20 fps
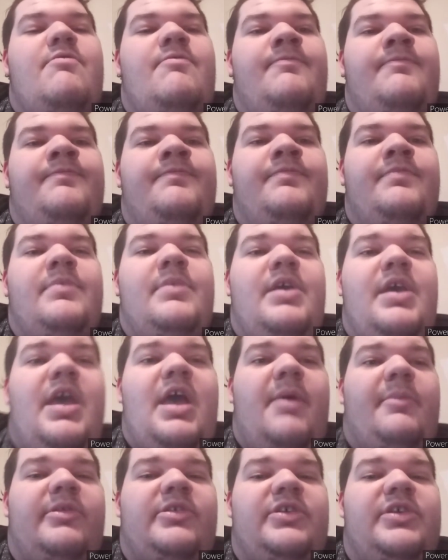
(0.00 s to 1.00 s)
And
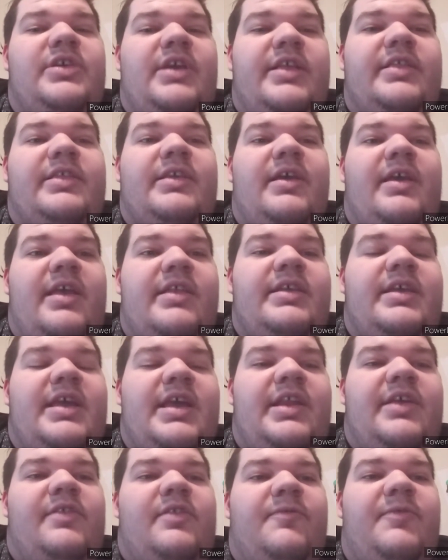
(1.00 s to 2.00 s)
I'm going to tell you guys at the
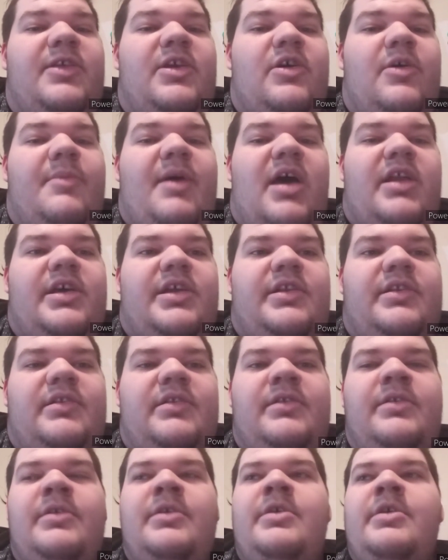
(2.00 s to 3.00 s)
end of the video about it.
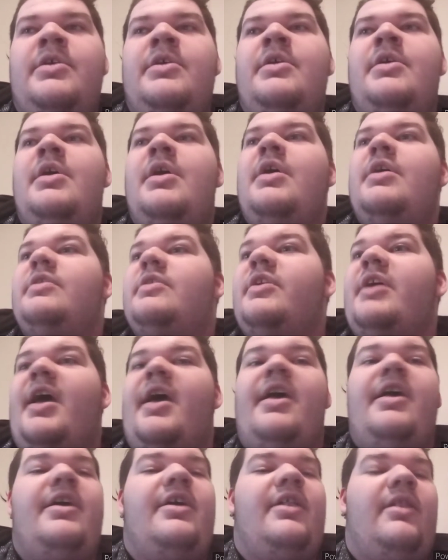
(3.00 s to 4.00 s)
So
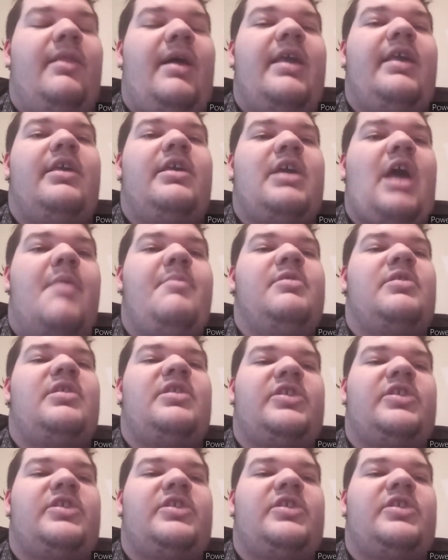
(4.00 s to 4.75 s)
yeah, like, comment,